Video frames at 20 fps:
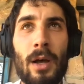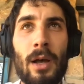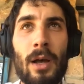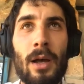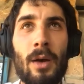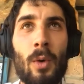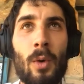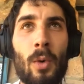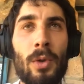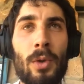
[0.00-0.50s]

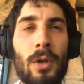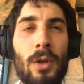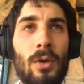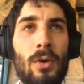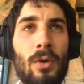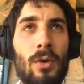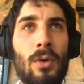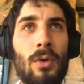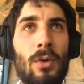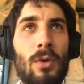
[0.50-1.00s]
all the
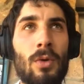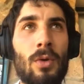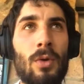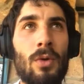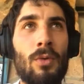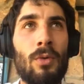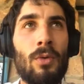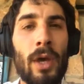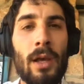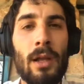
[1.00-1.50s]

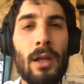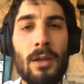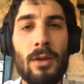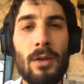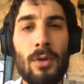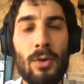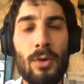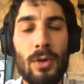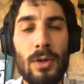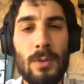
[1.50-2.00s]
regular
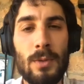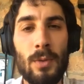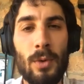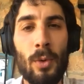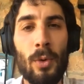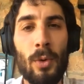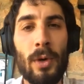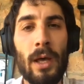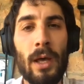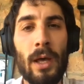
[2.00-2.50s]
tourists were
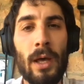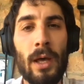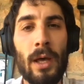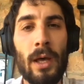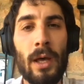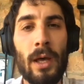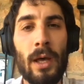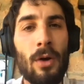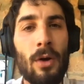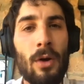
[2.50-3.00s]
all having
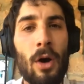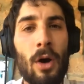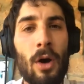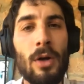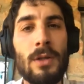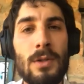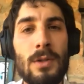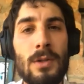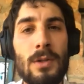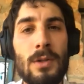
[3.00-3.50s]
their hot
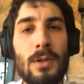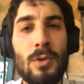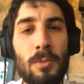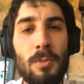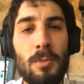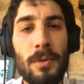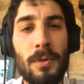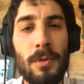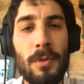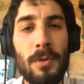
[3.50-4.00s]
soup,
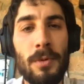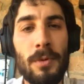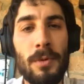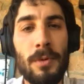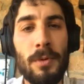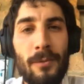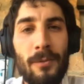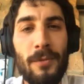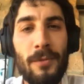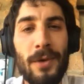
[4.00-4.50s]
all
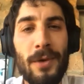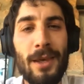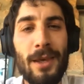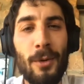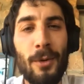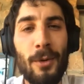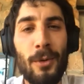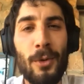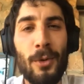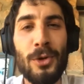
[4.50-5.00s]
comfy
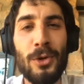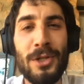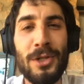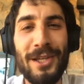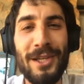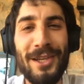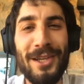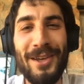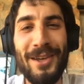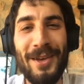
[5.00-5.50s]
or
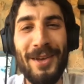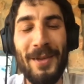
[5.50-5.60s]
cushy.